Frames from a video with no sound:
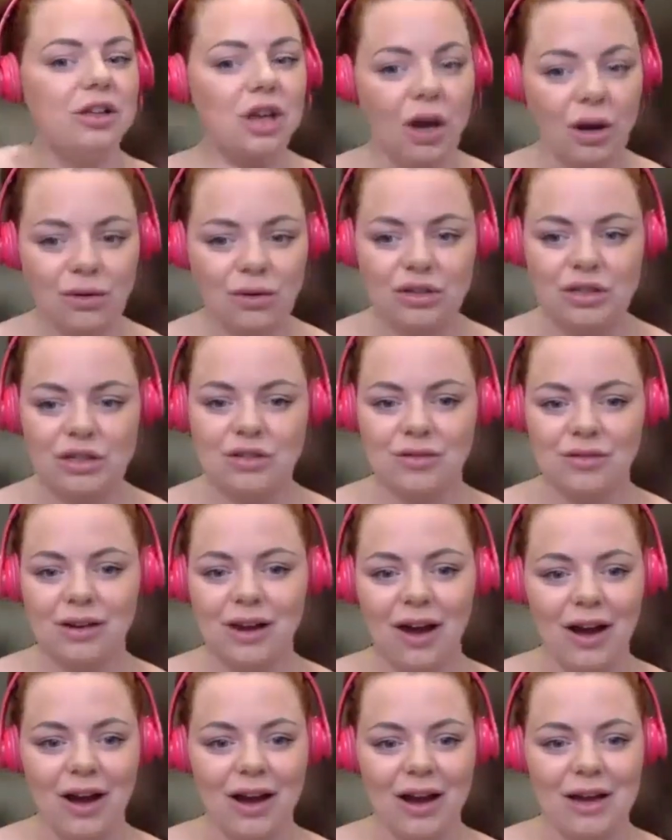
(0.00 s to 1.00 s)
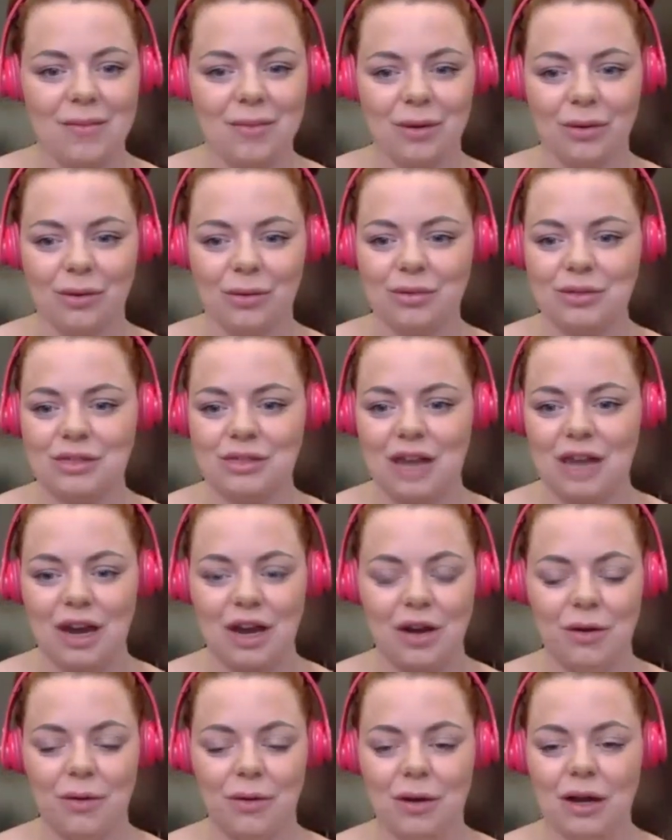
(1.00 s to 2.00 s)
know she's reliable.
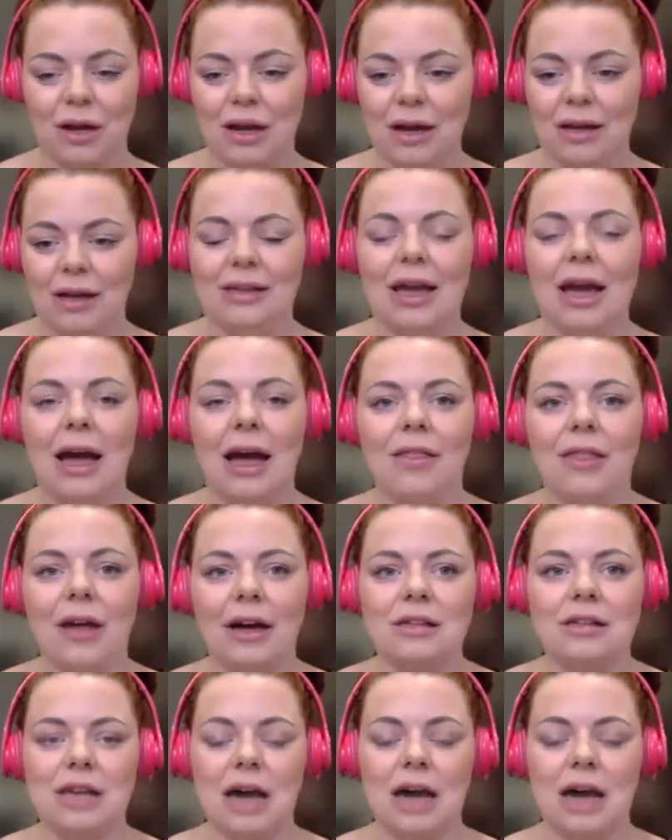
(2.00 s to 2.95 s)
So yeah, that's how